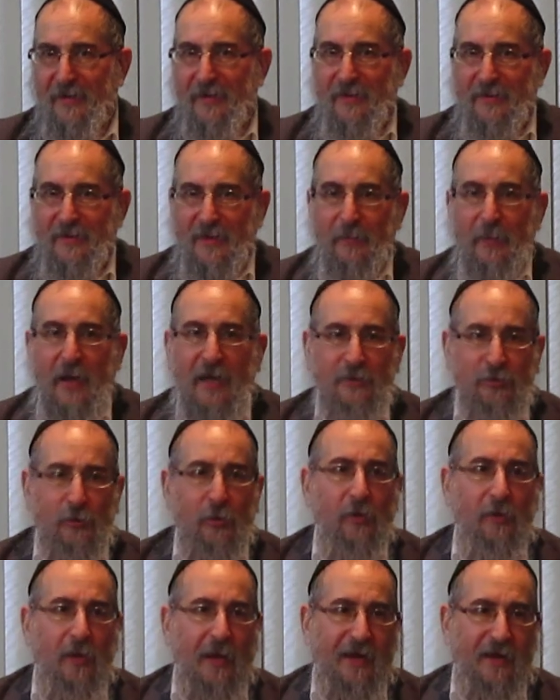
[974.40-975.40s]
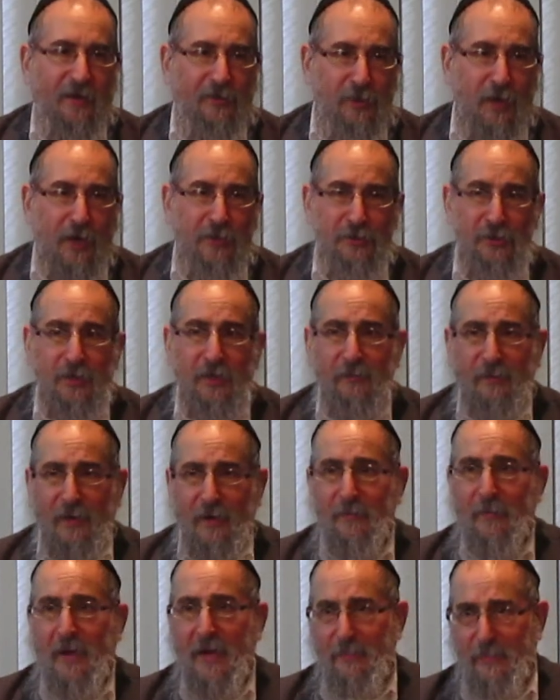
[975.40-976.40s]
They might do a lot of touching, but
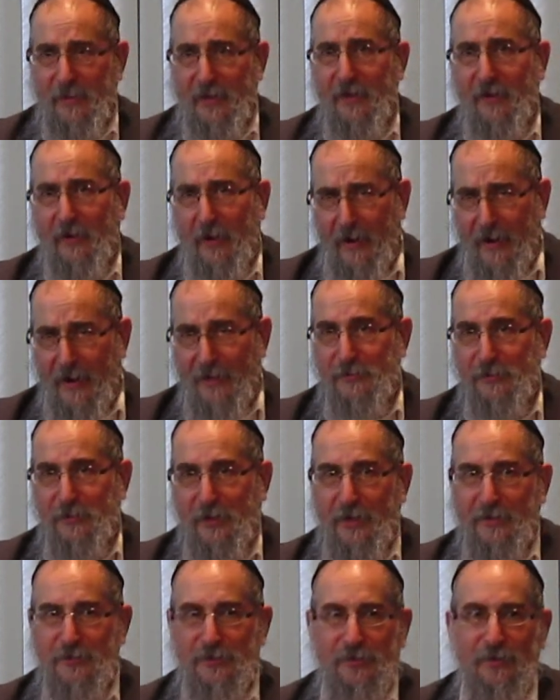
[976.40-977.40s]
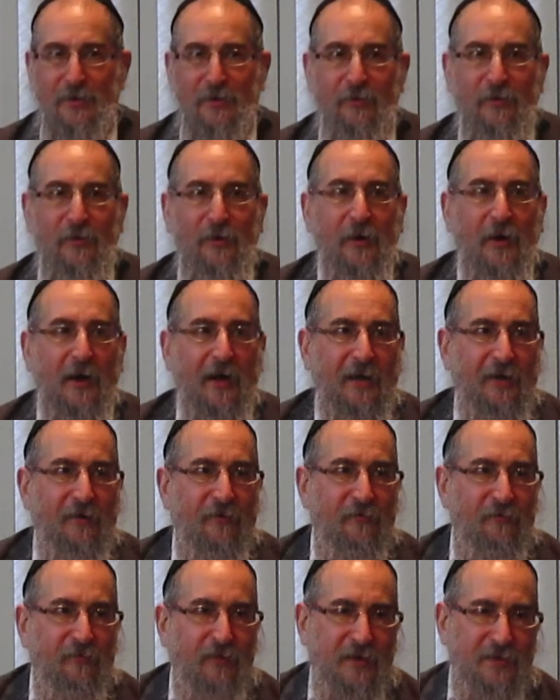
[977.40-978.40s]
it might be a hard touch with an
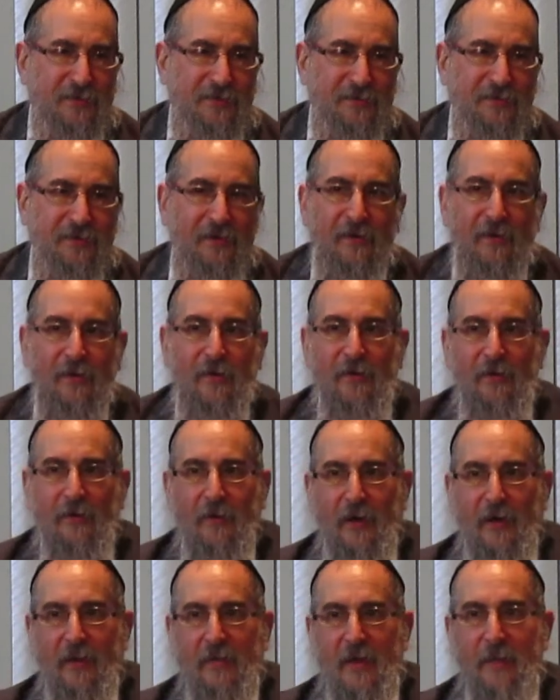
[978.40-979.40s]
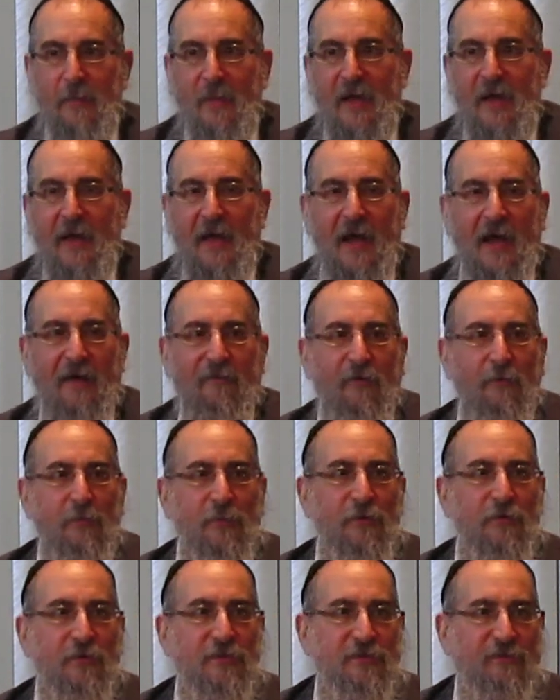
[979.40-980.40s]
iron fist. And they may have
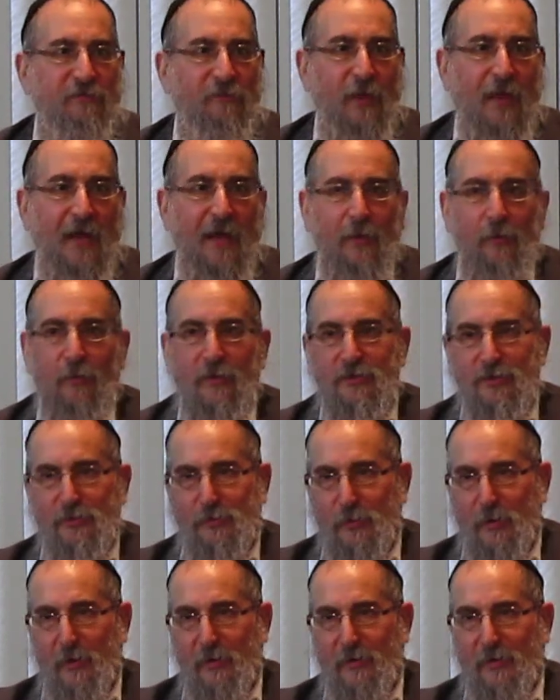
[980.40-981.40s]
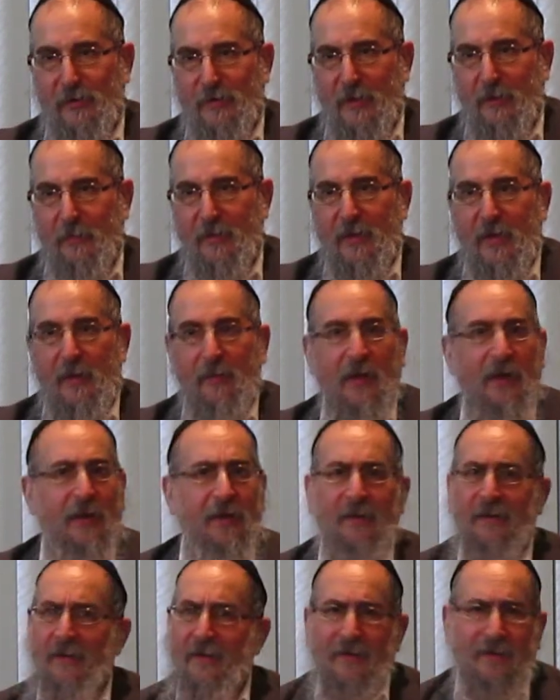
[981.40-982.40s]
abusive language thrown at them.
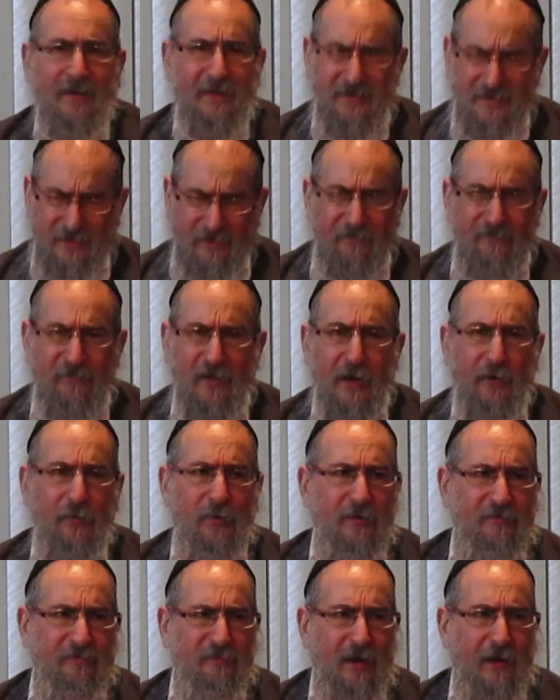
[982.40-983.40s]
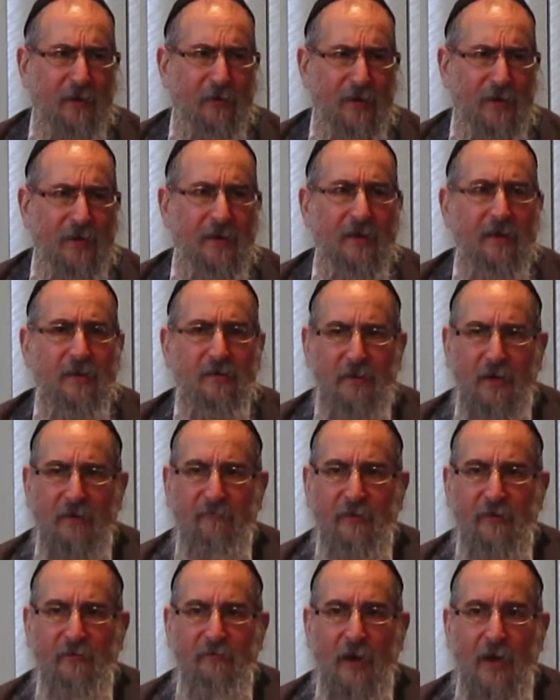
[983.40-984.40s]
And it's a very, very
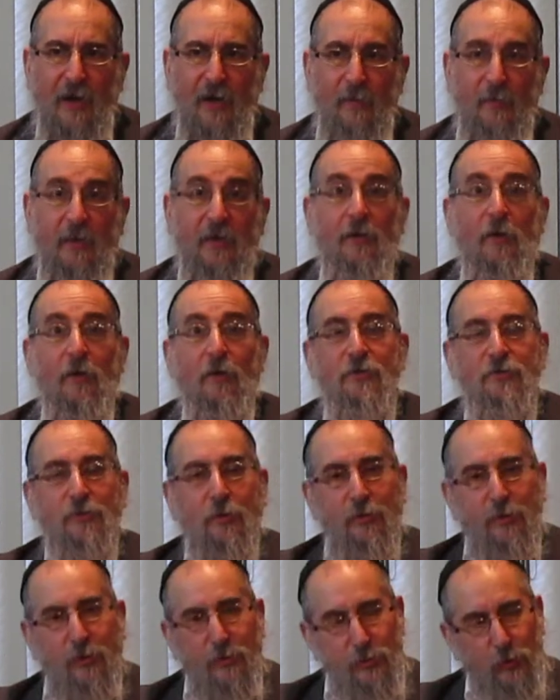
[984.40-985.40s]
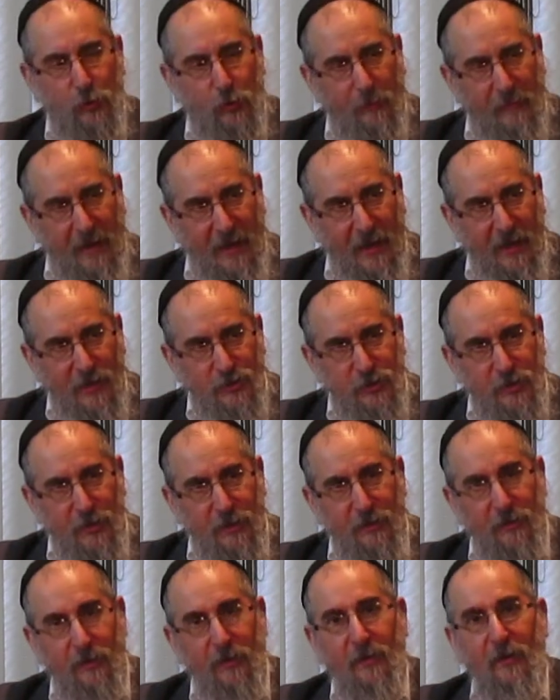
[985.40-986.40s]
tough environment. So could you
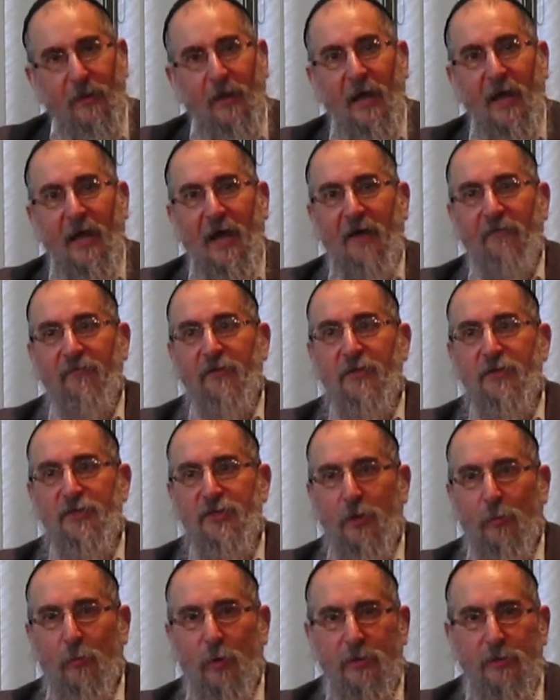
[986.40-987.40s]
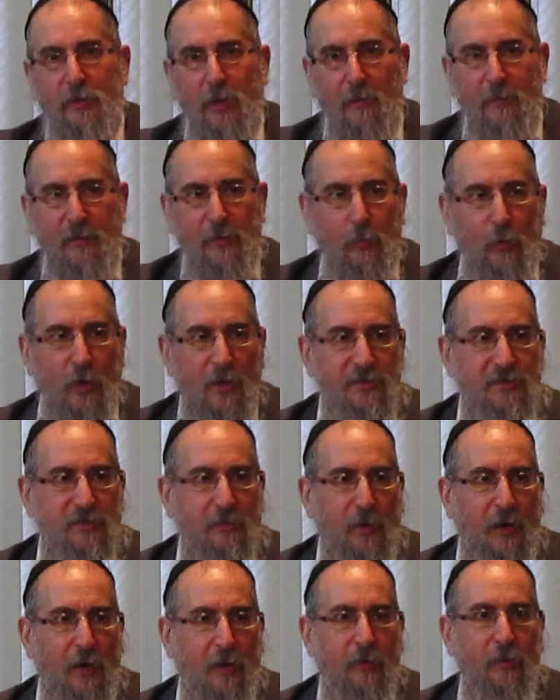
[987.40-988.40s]
imagine having someone come in once a
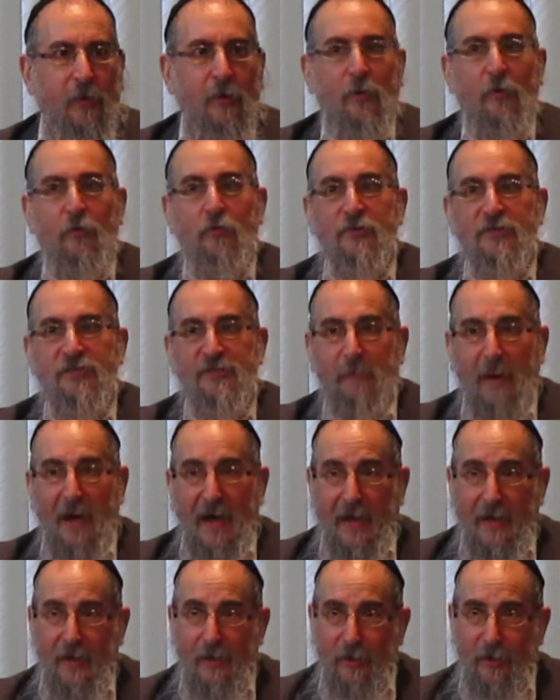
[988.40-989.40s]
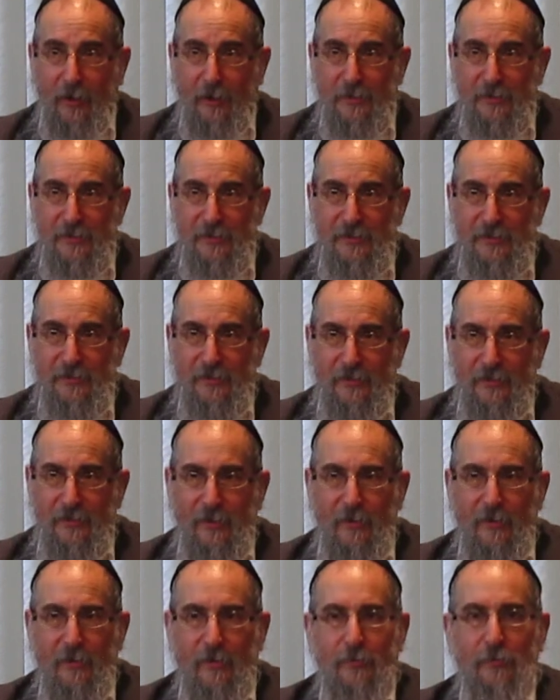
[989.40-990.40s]
month who smiles,
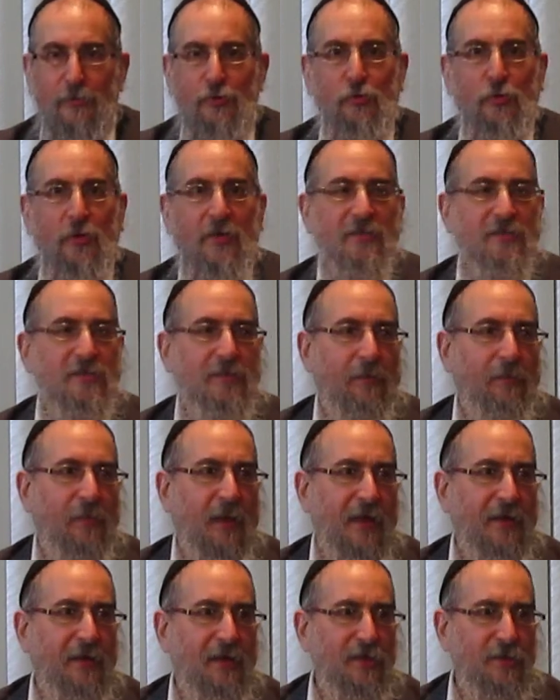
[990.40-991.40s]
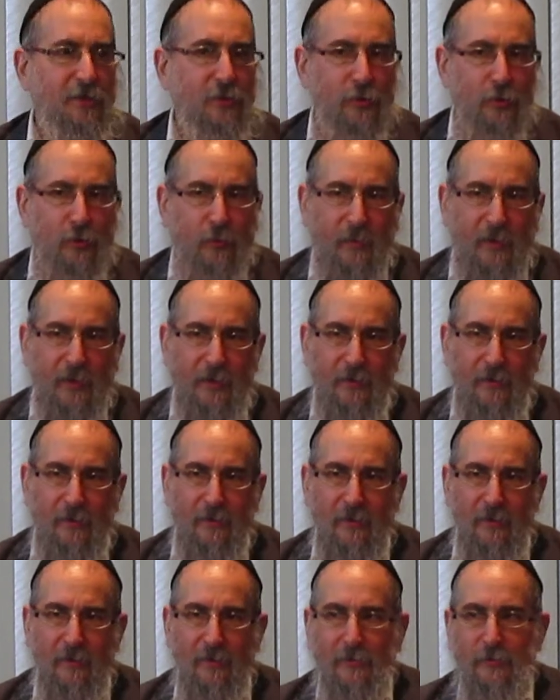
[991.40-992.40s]
who treats them like a
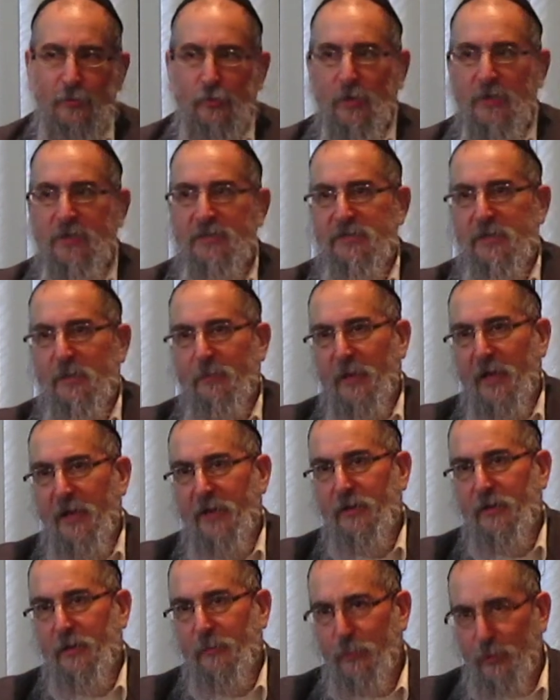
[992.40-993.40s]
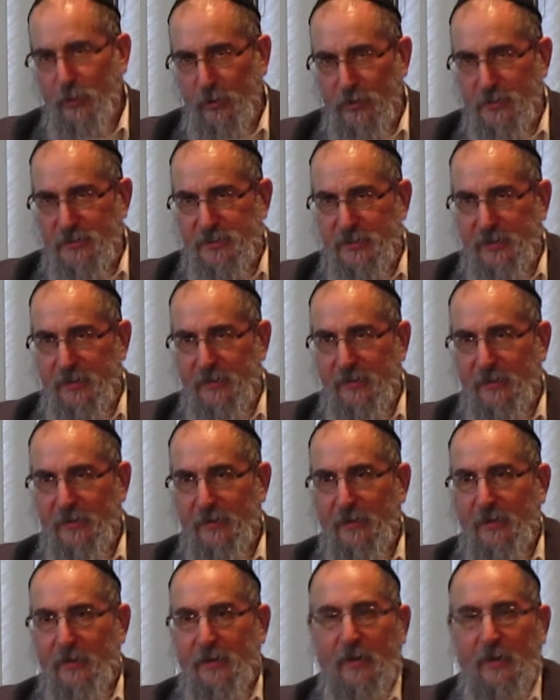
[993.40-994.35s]
human, treats them like a person?